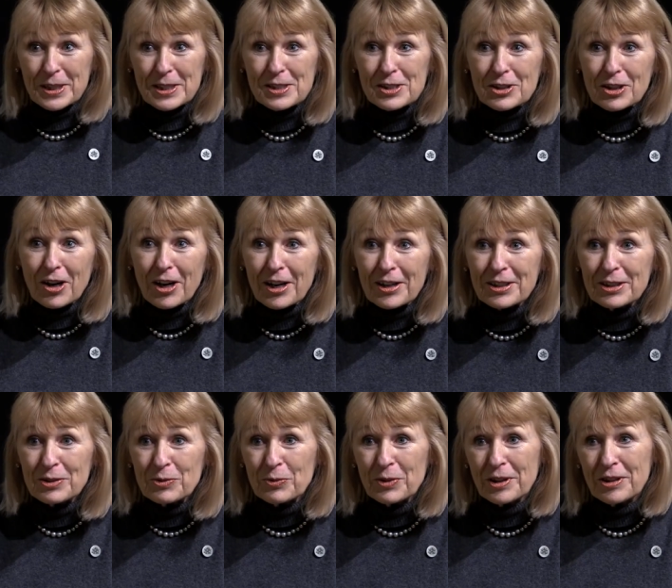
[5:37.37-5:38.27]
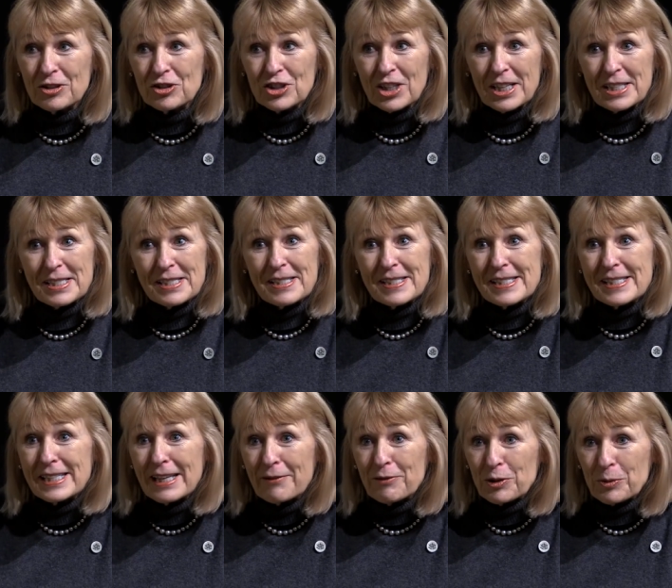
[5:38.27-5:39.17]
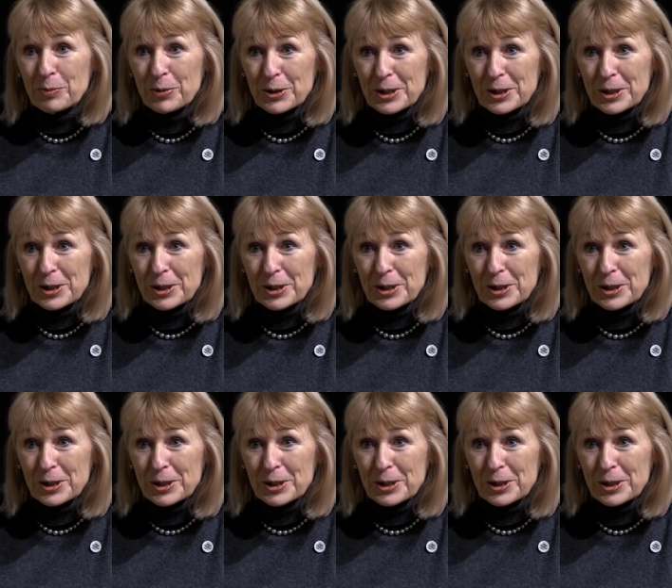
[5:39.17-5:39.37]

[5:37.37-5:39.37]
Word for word: we started with just seven